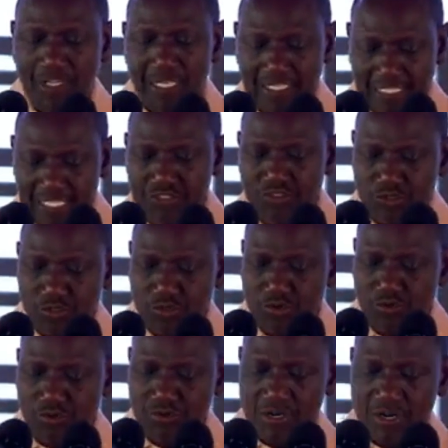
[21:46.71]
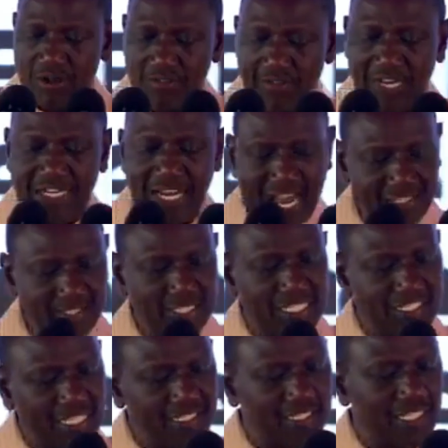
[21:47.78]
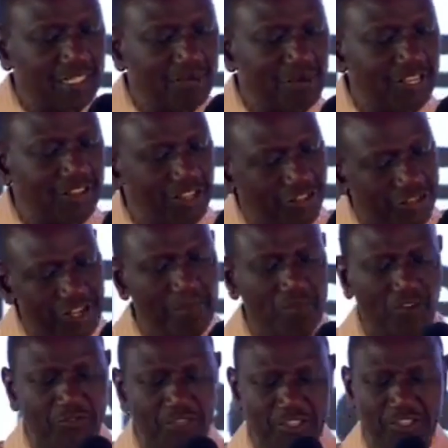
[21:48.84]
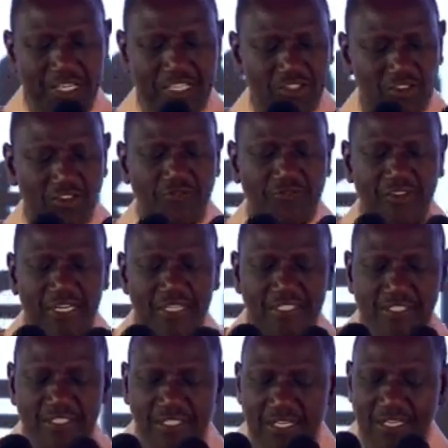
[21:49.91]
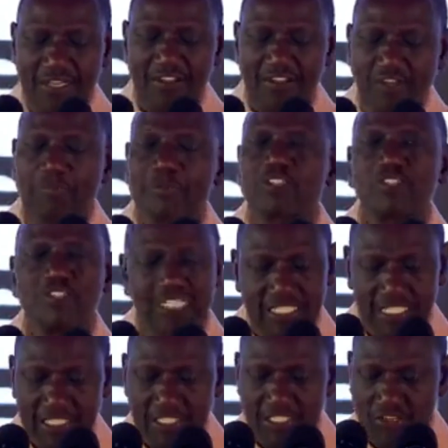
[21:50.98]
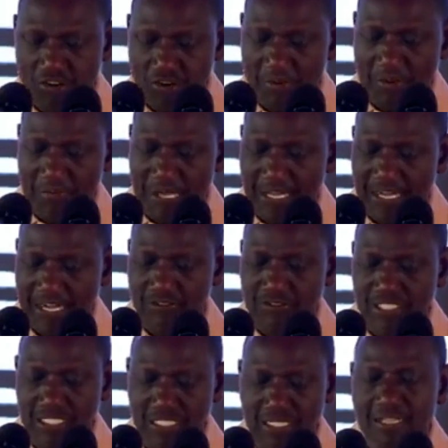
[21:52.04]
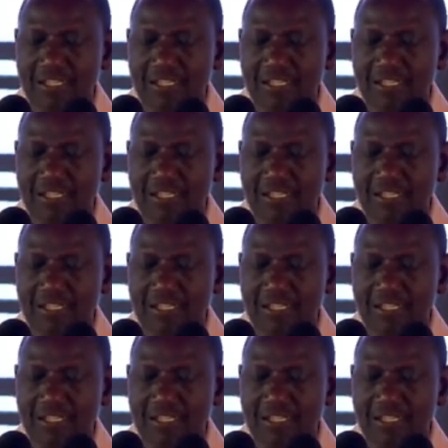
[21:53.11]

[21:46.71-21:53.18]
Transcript: It is true that, as suggested by the theme of this year's conference, the opportunities in Homabay County